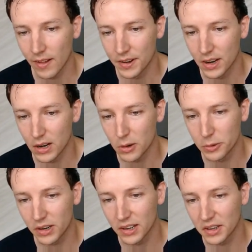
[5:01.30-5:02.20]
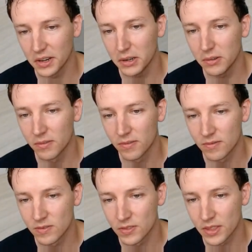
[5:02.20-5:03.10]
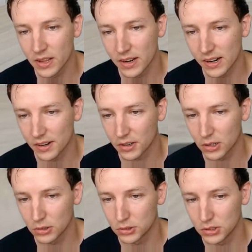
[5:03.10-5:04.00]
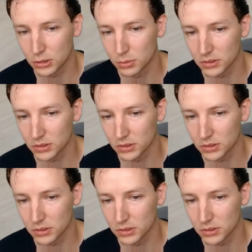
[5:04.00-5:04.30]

and now we click here and it goes to this